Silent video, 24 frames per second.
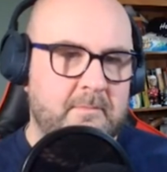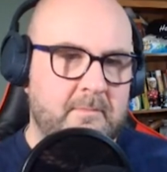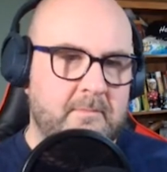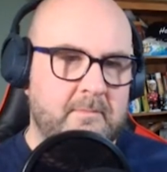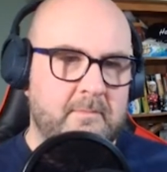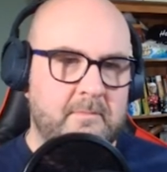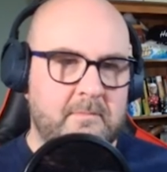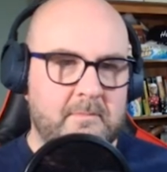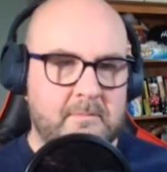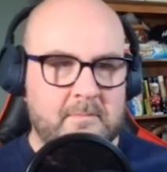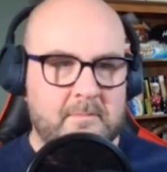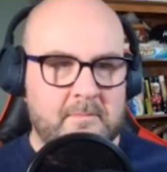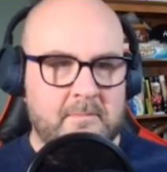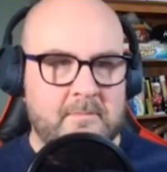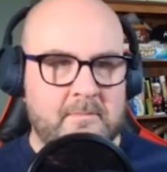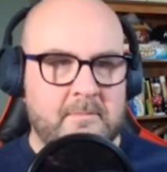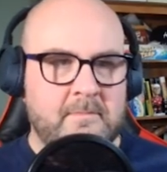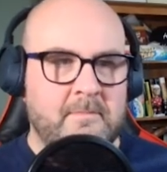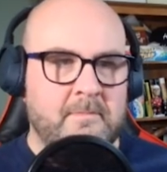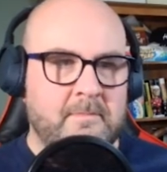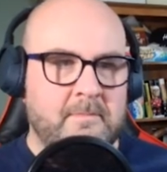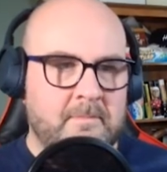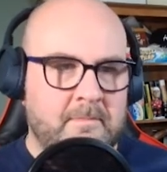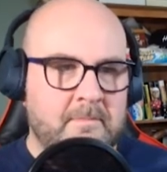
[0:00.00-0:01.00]

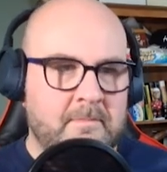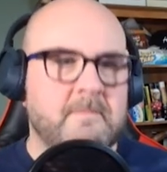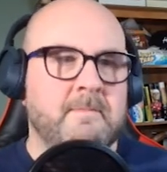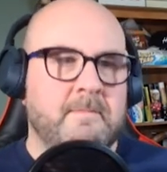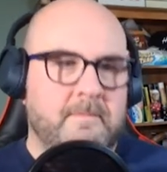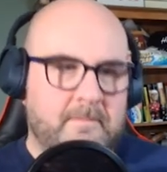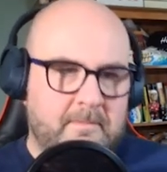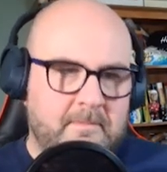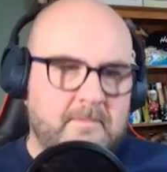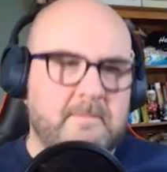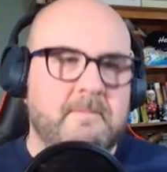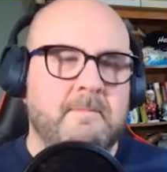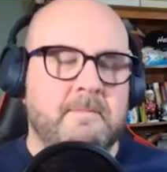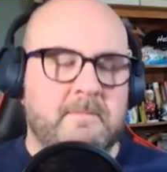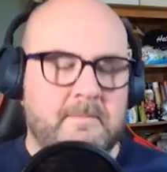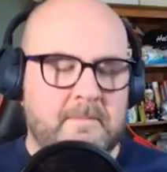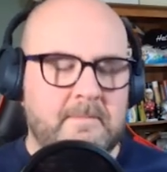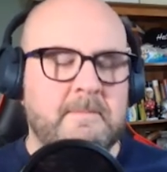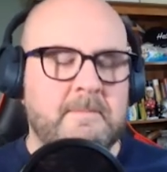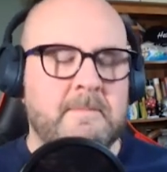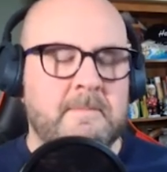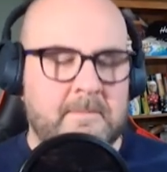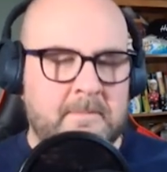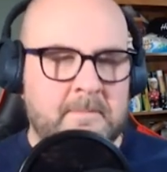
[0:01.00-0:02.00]

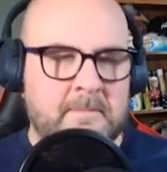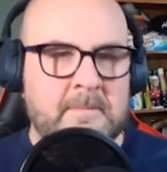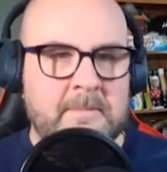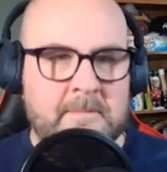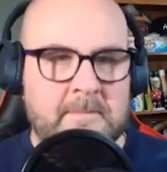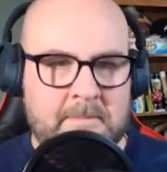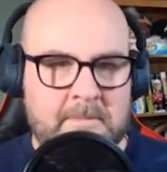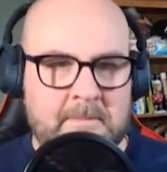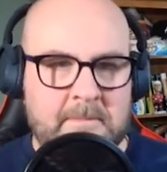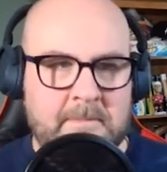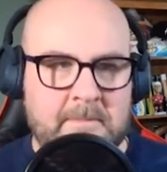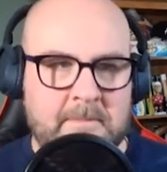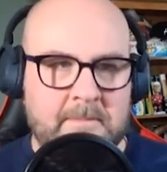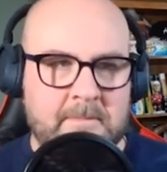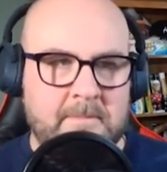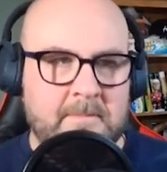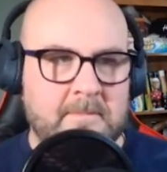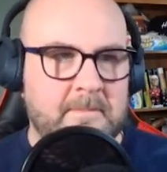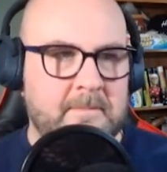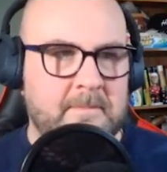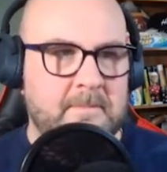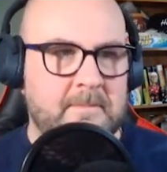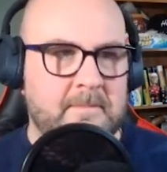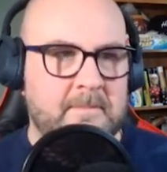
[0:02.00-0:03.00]

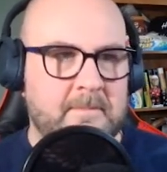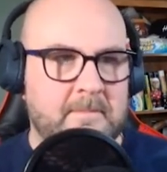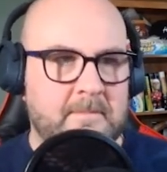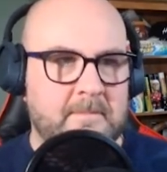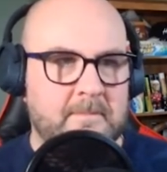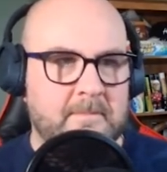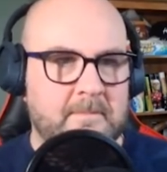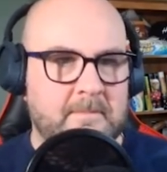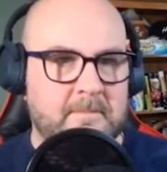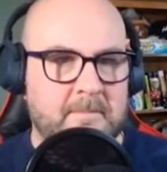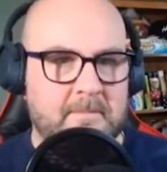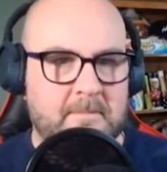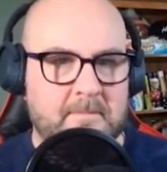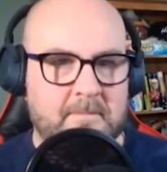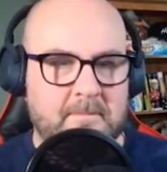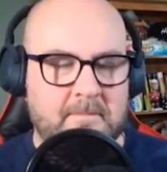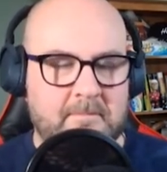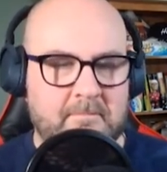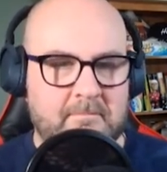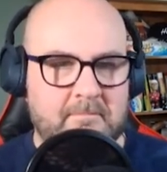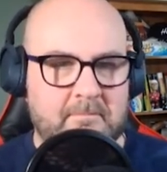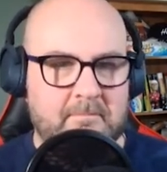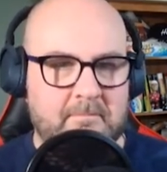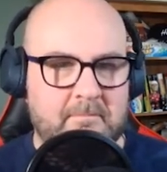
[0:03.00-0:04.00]

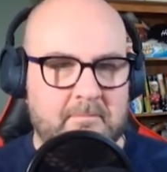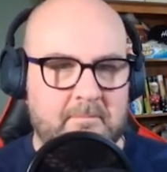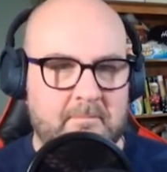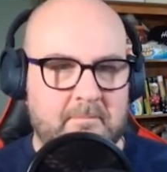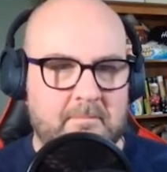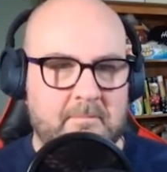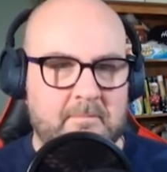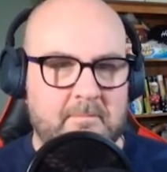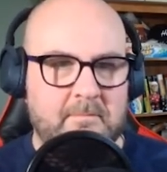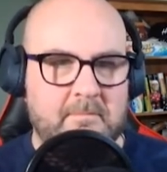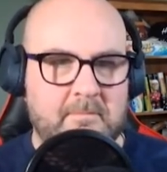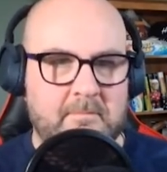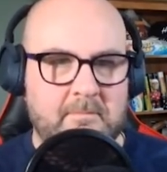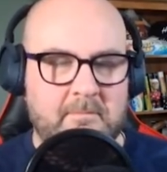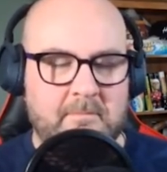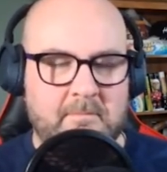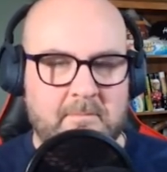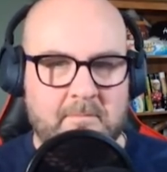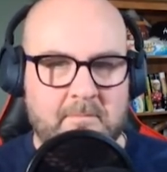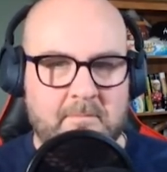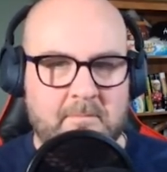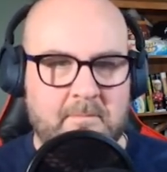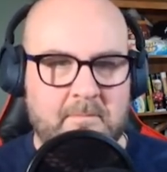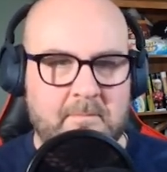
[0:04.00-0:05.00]

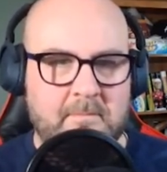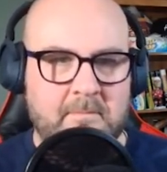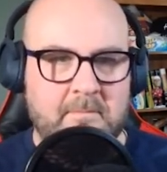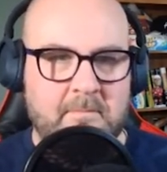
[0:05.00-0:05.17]
(not speaking)